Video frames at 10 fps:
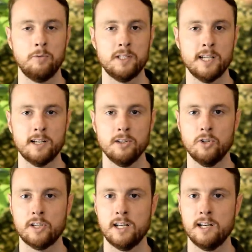So if we take
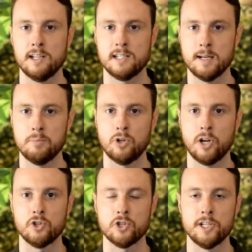a look at an
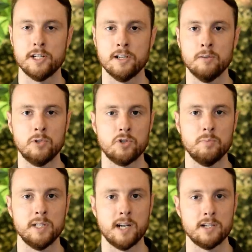example country here,
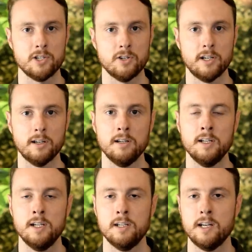which would be
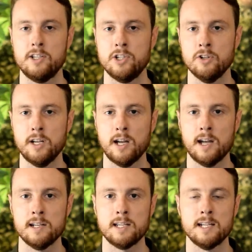Nigeria,
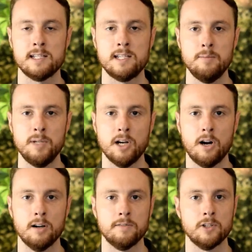Nigeria has a
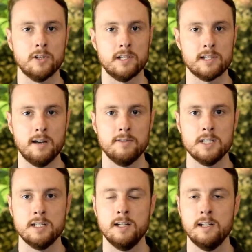CBR of
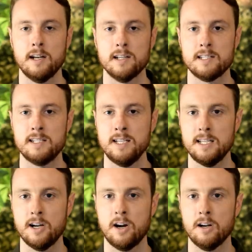37 and a
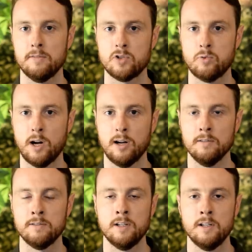CDR of
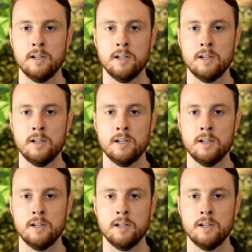12.